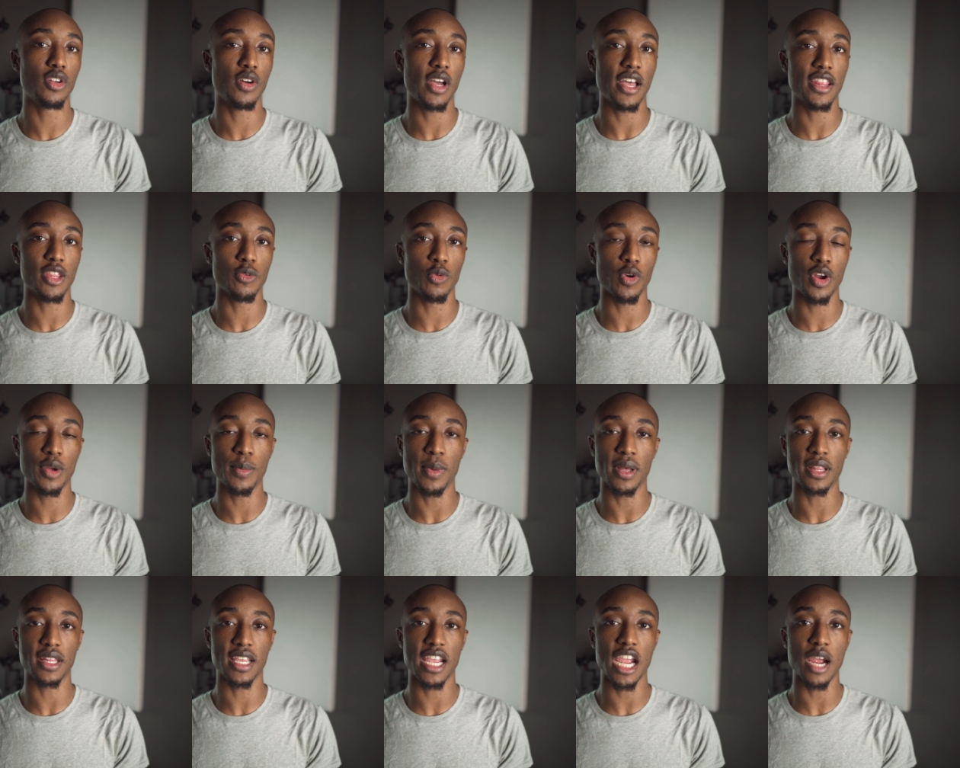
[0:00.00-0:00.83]
you don't have to worry
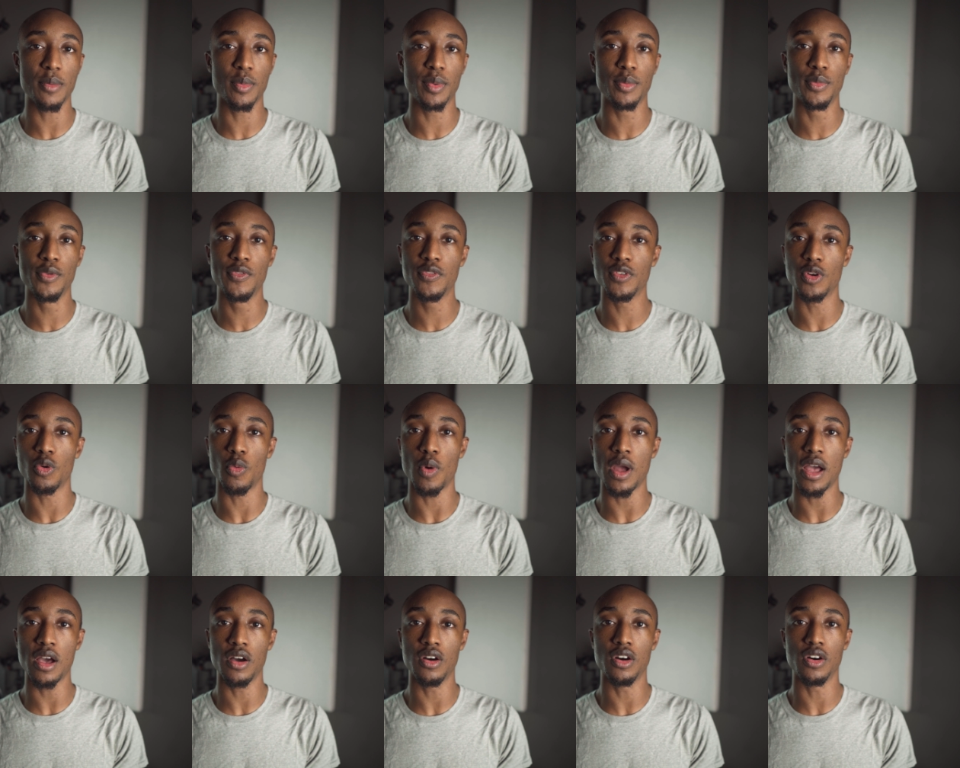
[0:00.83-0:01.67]
about the camera moving
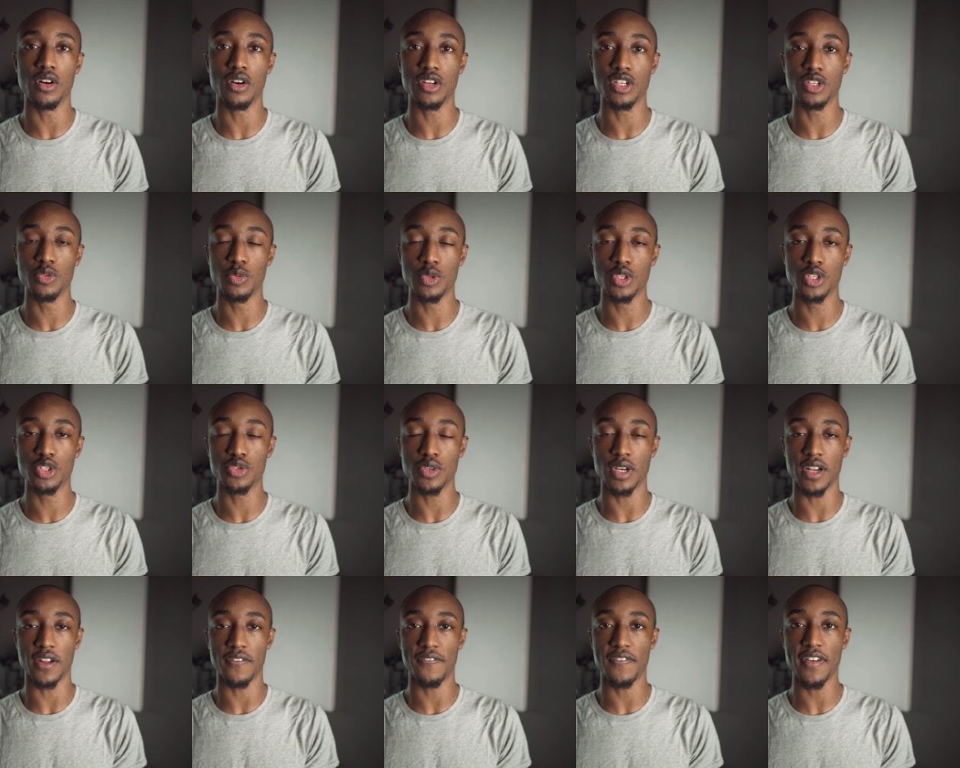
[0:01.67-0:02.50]
around on you when you're
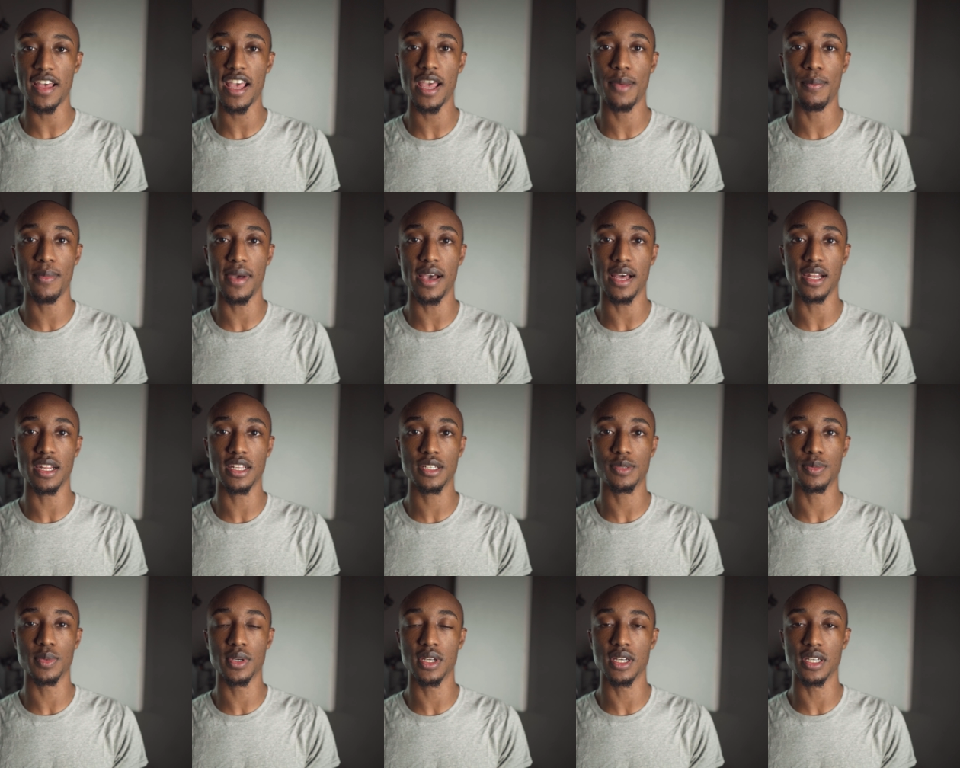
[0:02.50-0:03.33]
trying to find
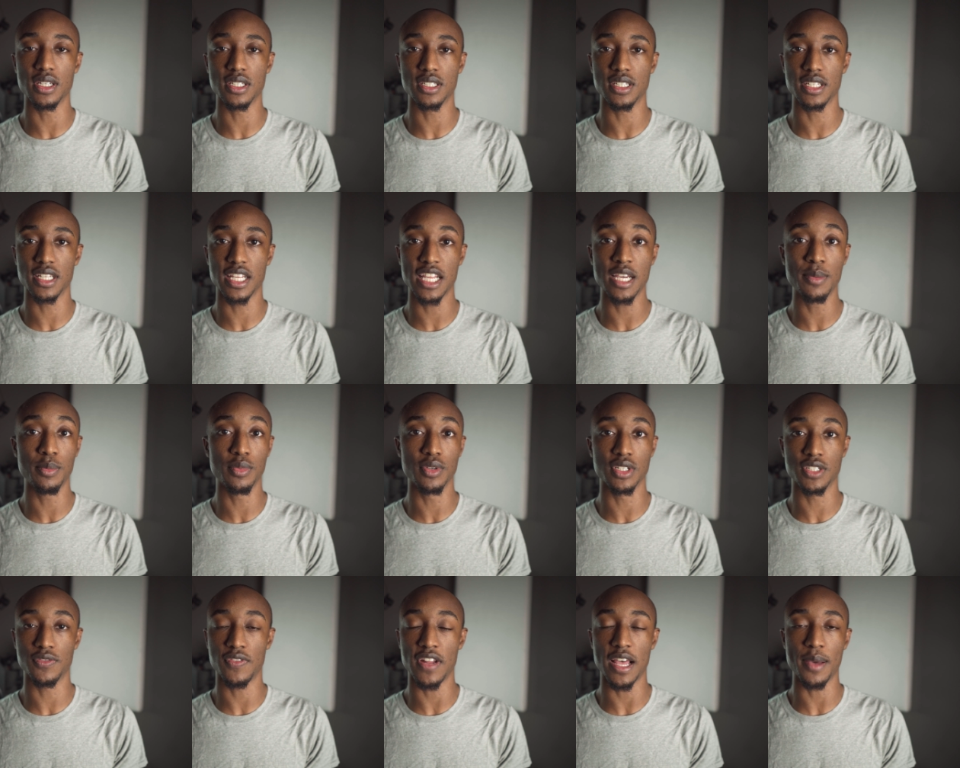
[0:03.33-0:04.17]
balance because the
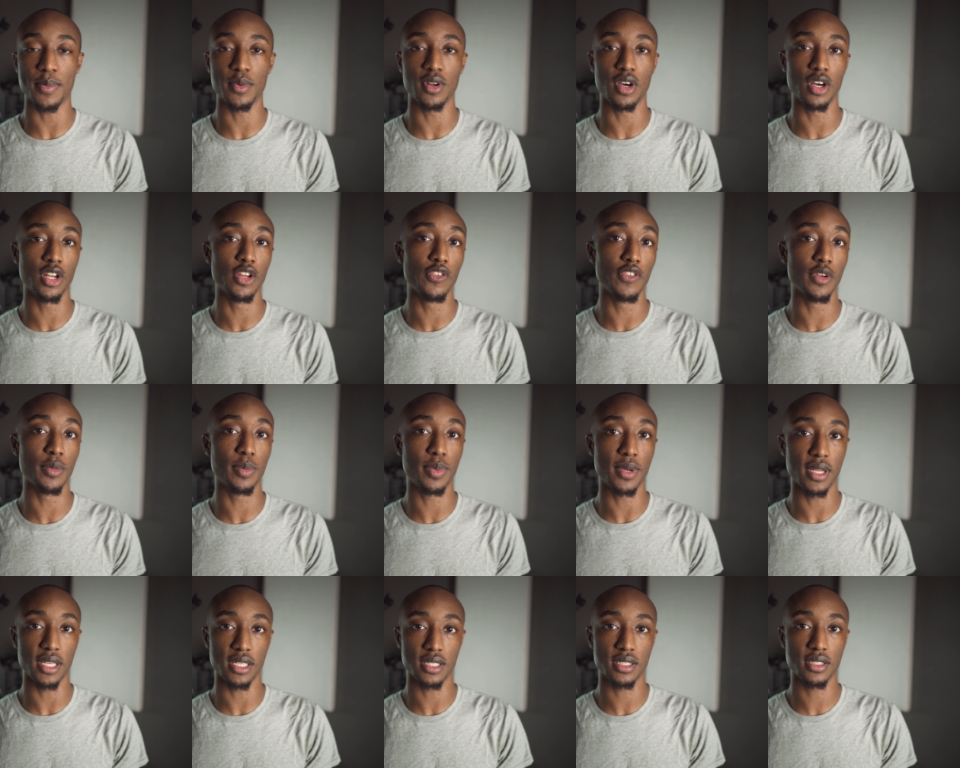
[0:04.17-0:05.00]
gimbal is flopping all over
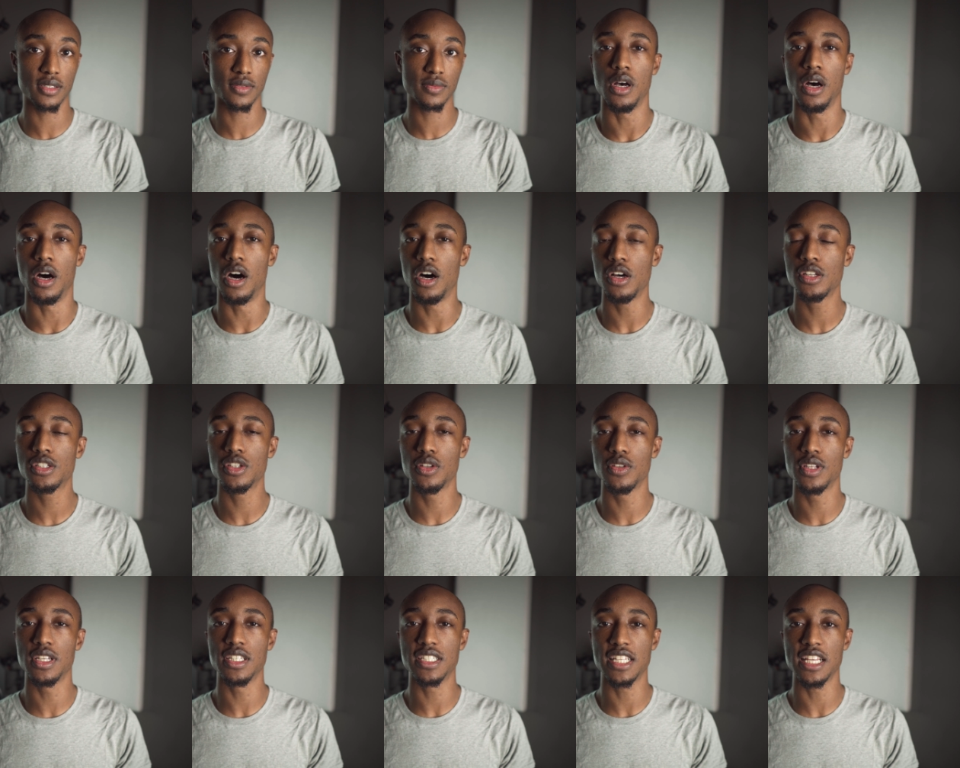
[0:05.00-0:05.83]
the place.
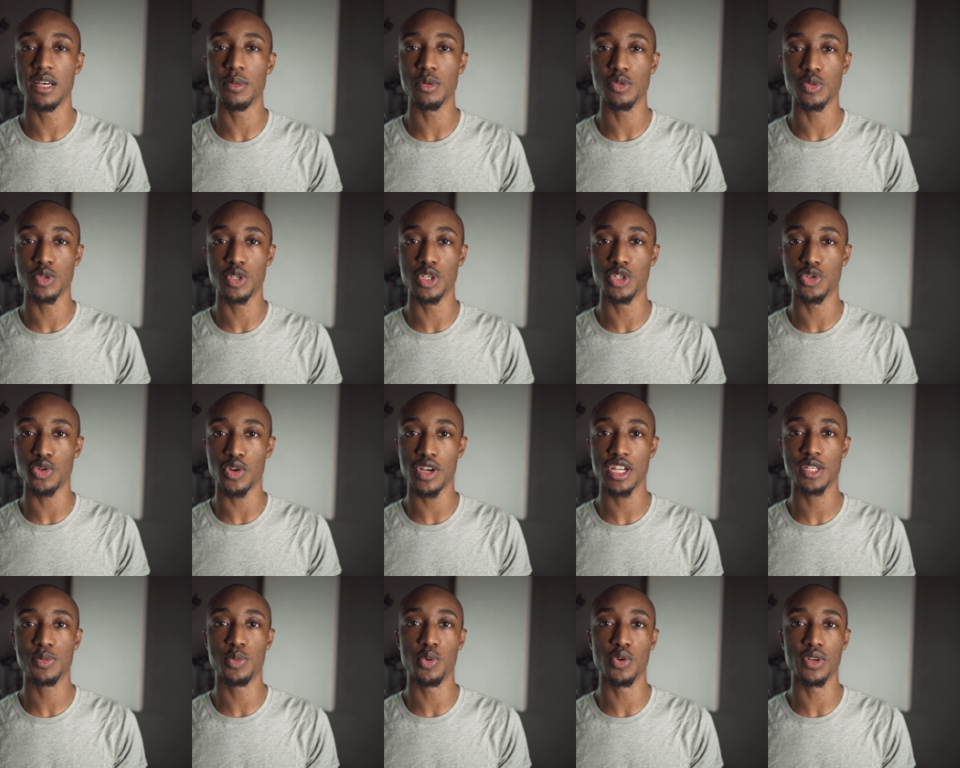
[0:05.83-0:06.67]
Also this helps when you're
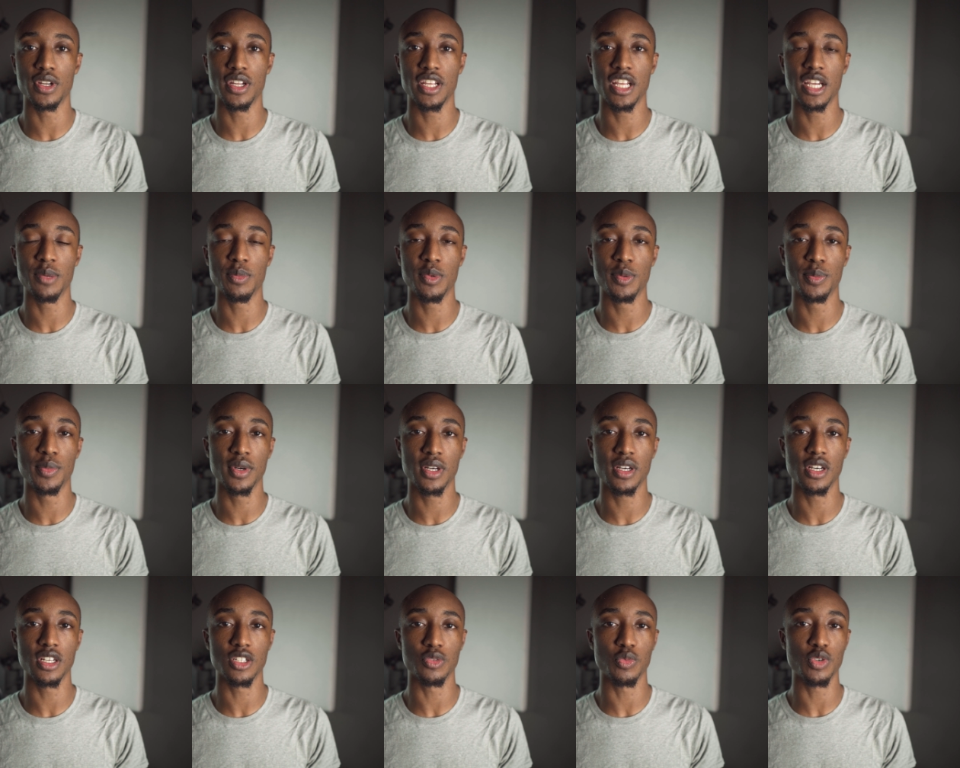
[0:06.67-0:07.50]
transporting the gimbal
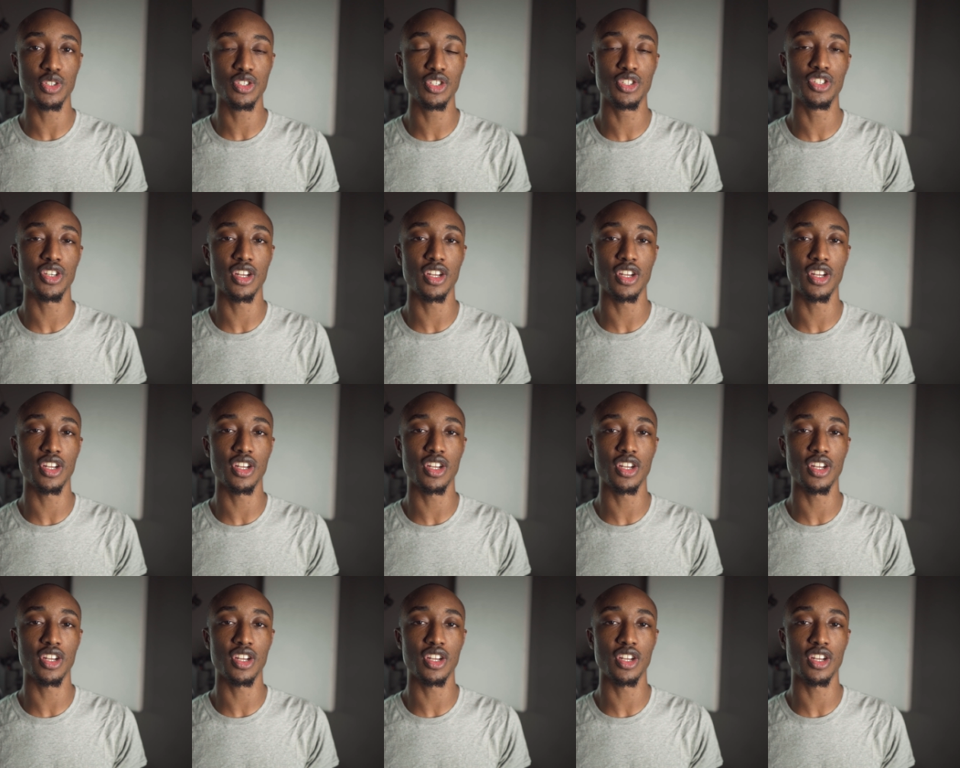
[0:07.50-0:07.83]
because once you